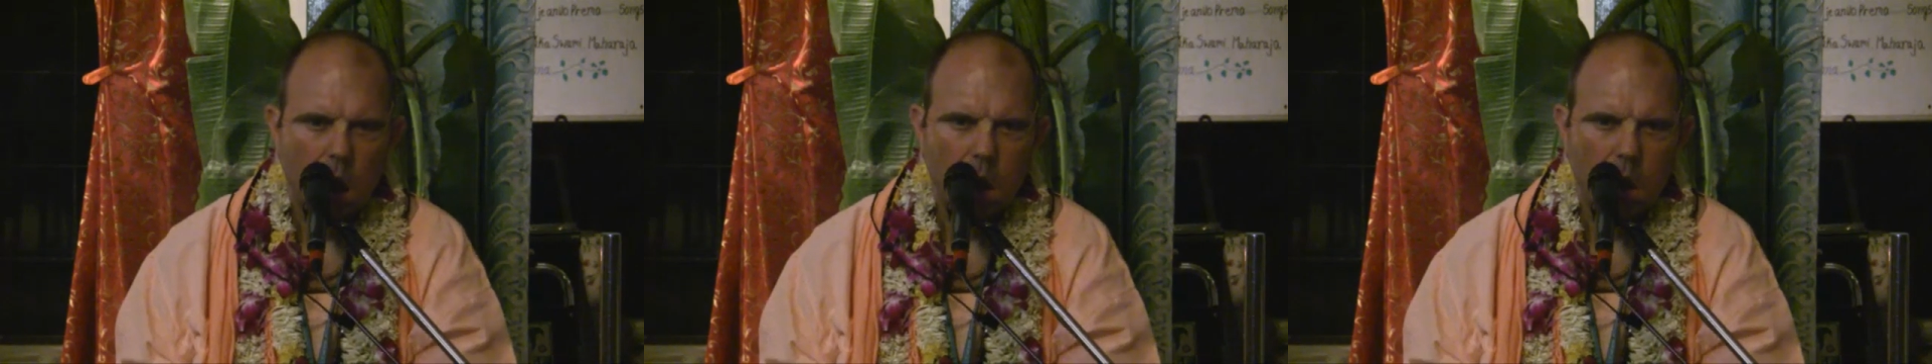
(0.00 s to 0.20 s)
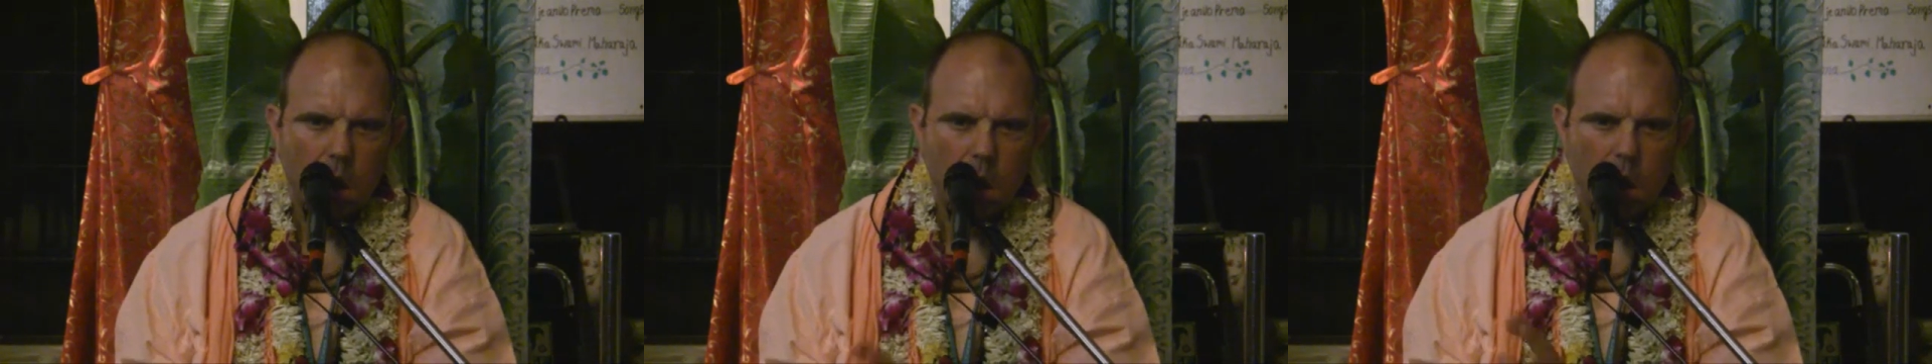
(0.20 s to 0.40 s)

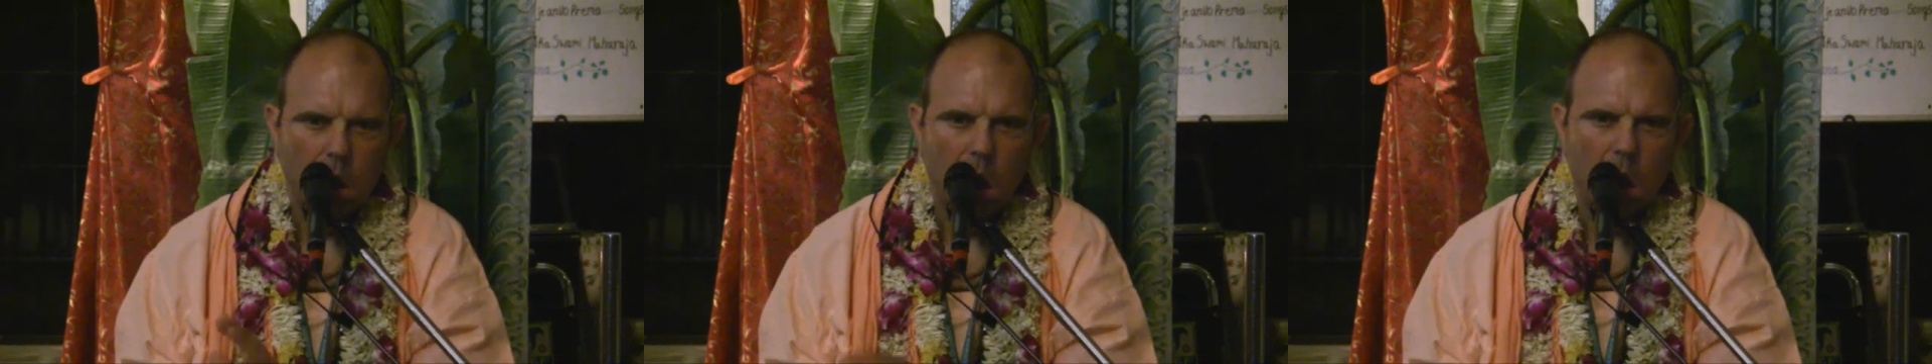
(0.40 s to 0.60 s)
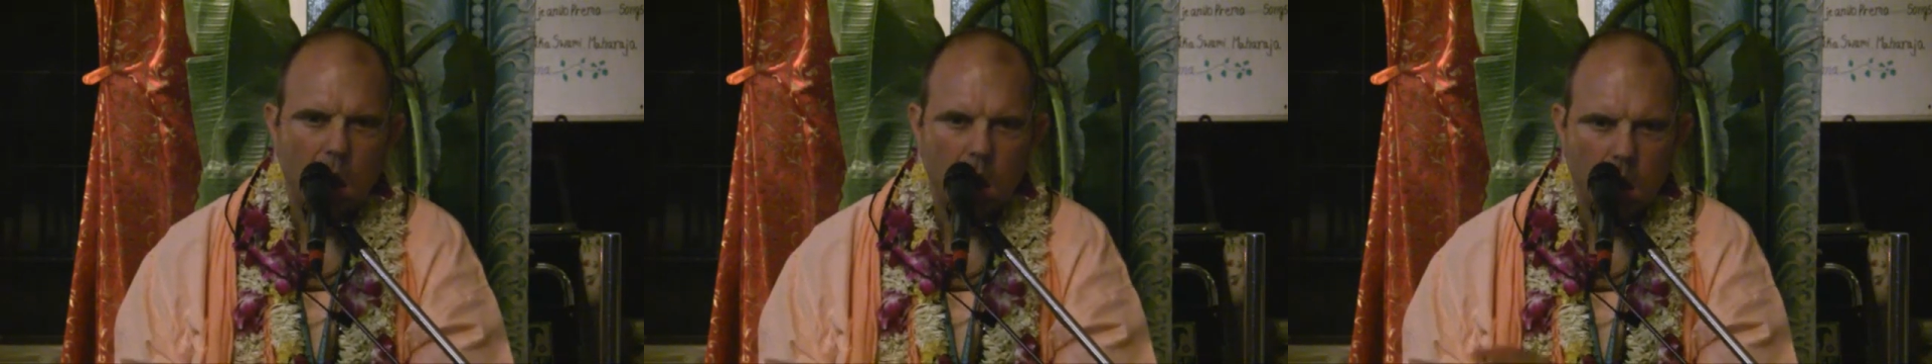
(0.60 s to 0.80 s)
you
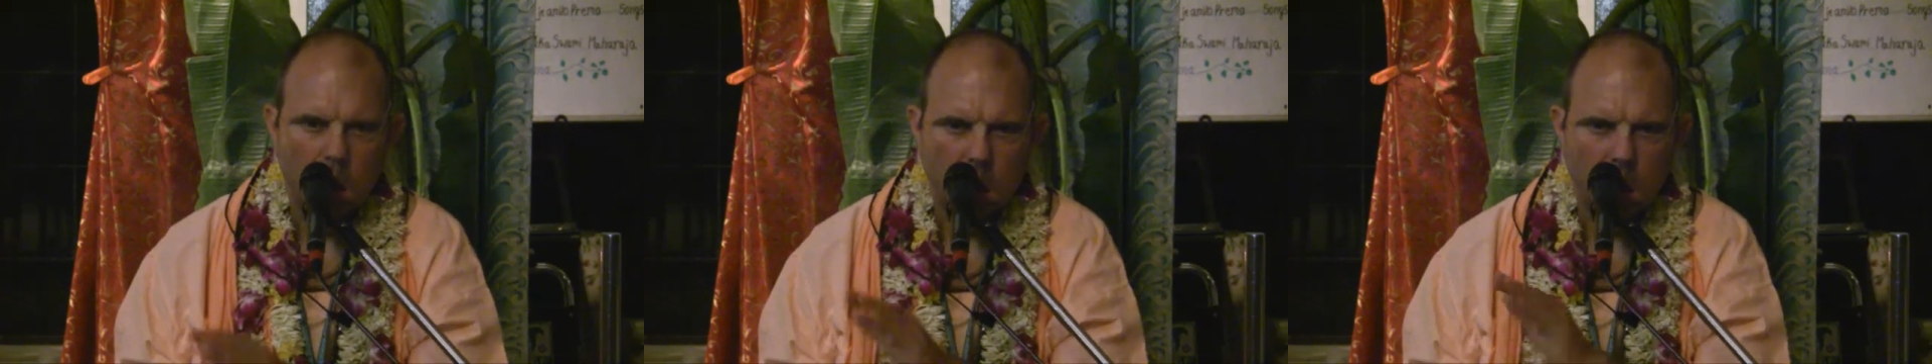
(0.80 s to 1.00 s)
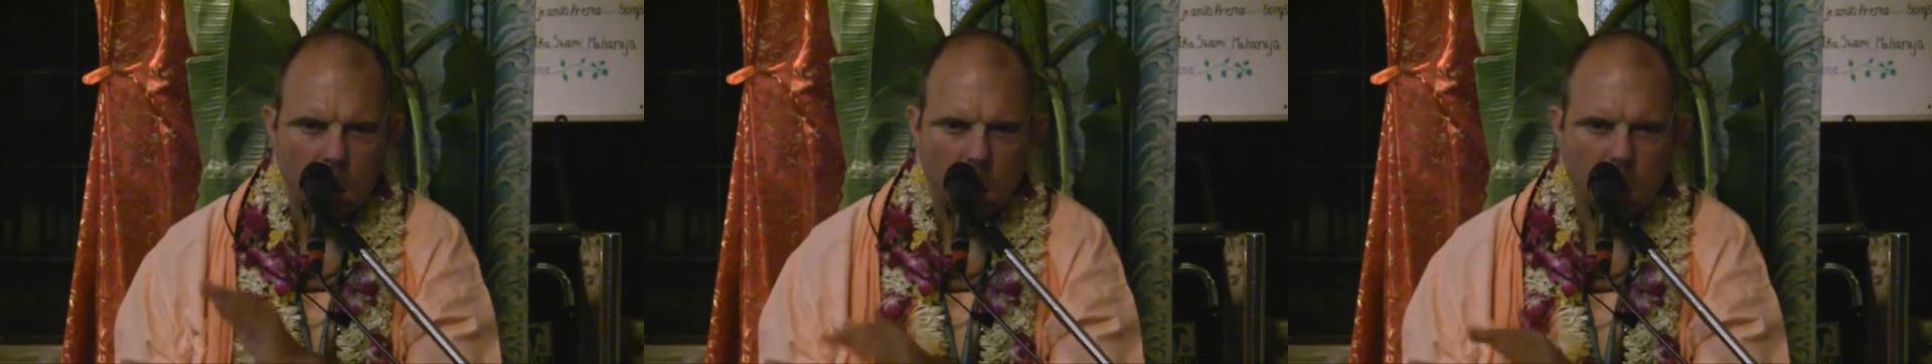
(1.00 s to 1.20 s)
stop,
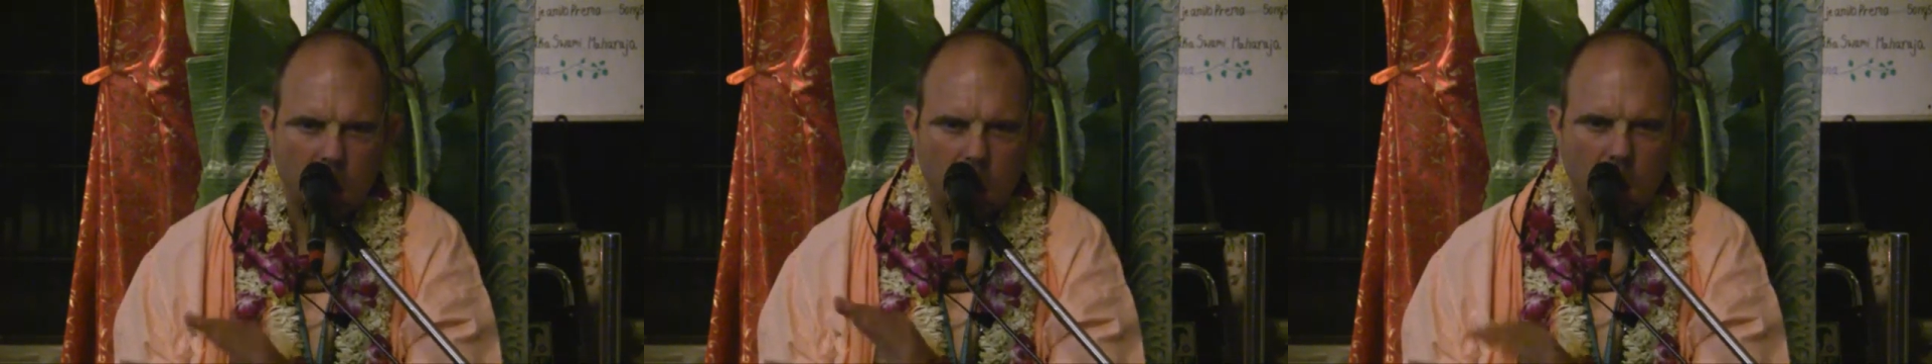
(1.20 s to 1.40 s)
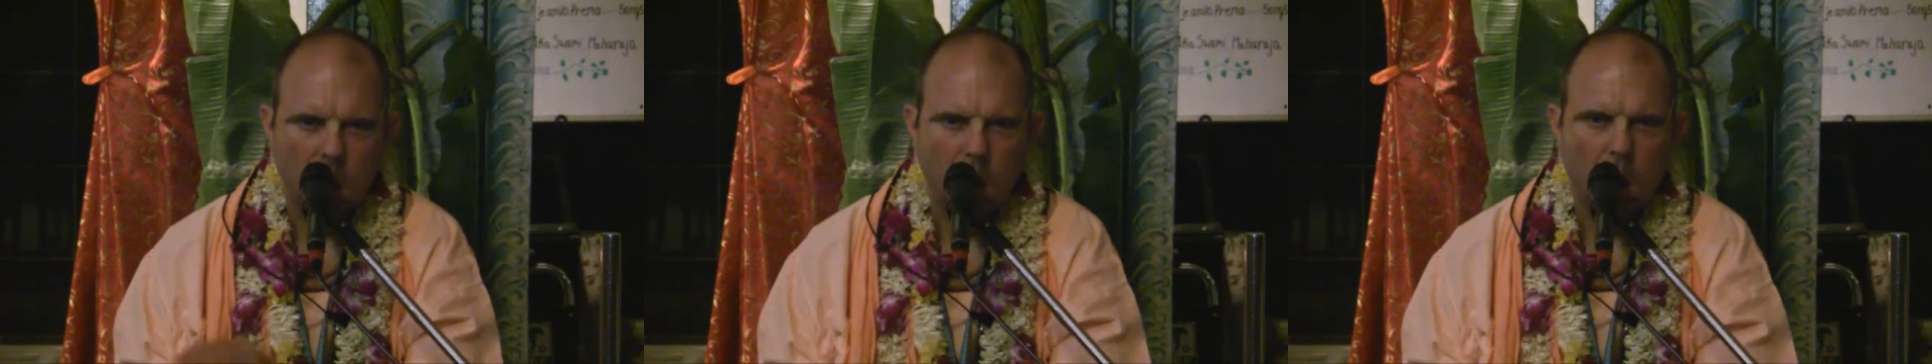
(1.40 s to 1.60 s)
say
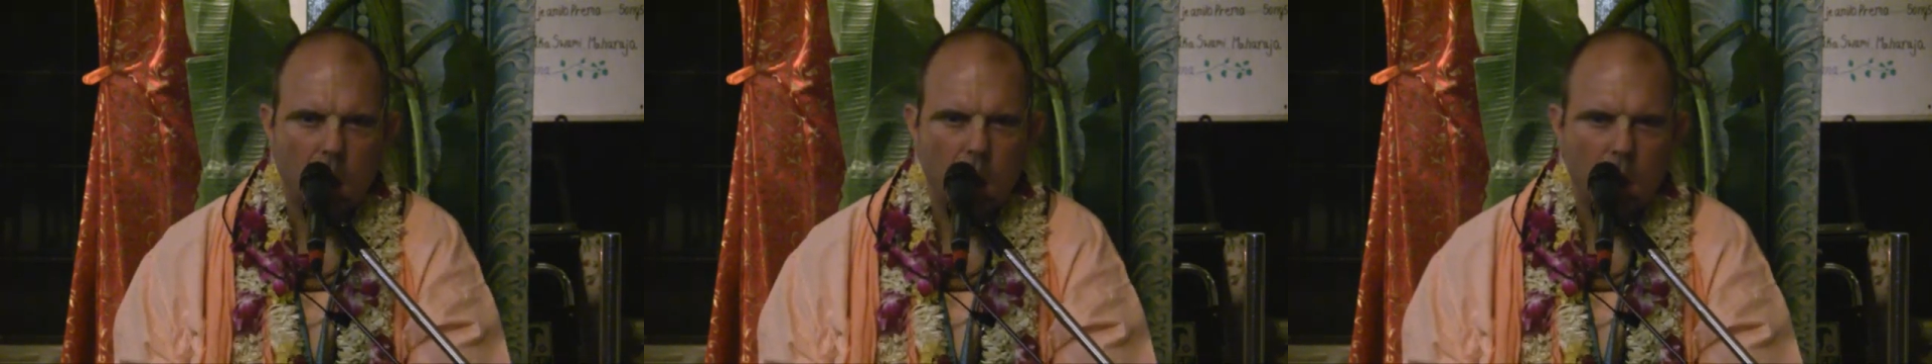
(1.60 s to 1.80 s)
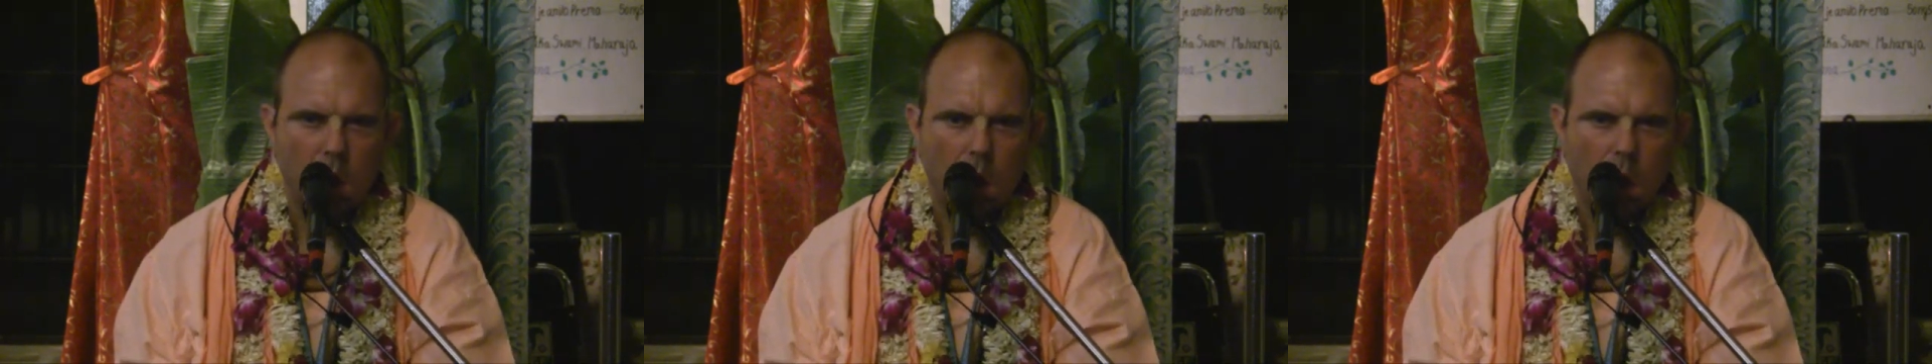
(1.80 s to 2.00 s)
chant
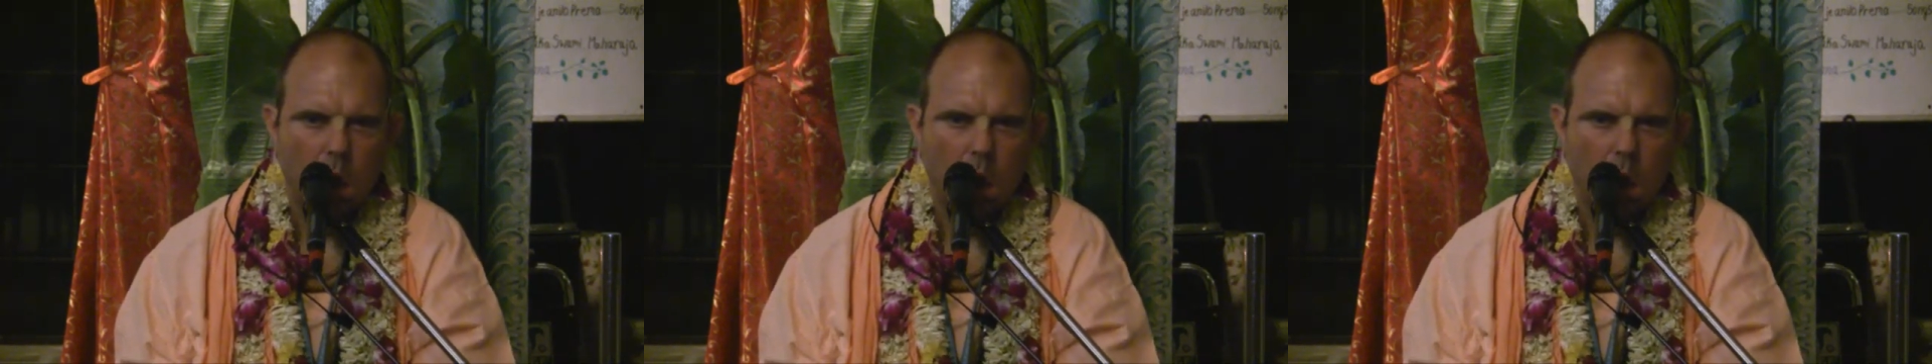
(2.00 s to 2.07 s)
soft.